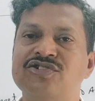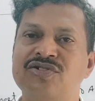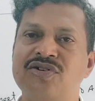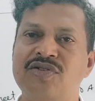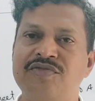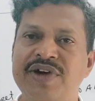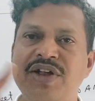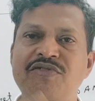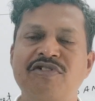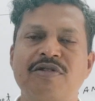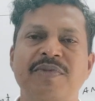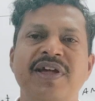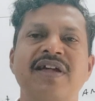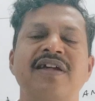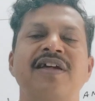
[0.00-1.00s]
So when we'll
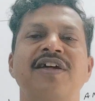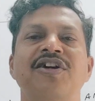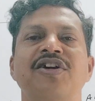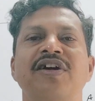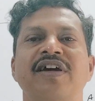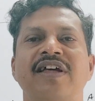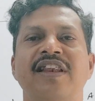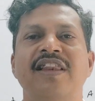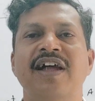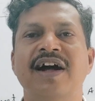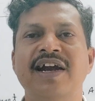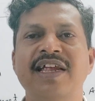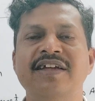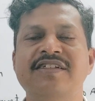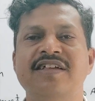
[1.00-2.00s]
be
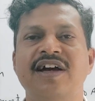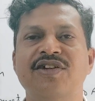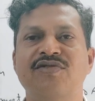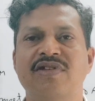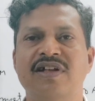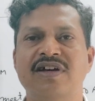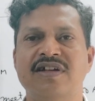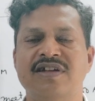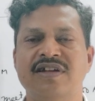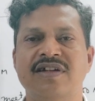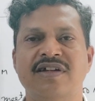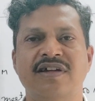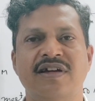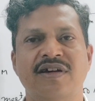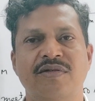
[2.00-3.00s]
learning circular
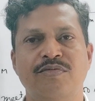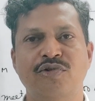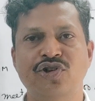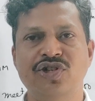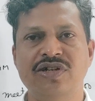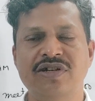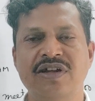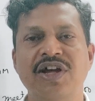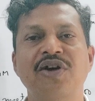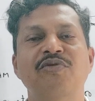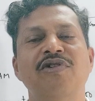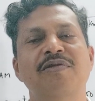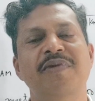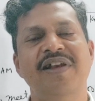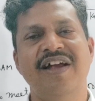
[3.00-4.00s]
motion,
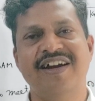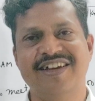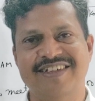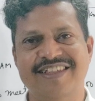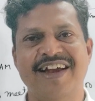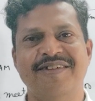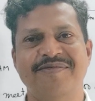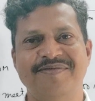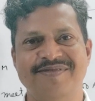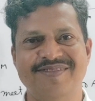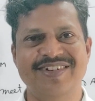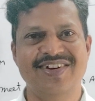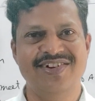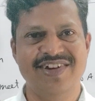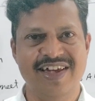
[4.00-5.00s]
we'll be learning that.
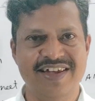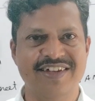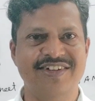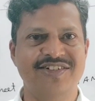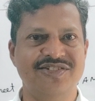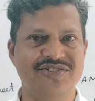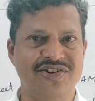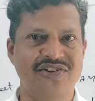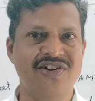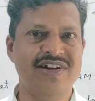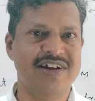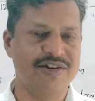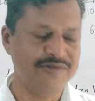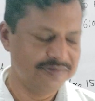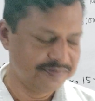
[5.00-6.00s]
Okay, so not
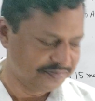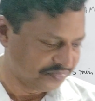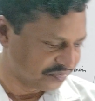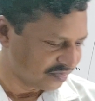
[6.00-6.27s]
now.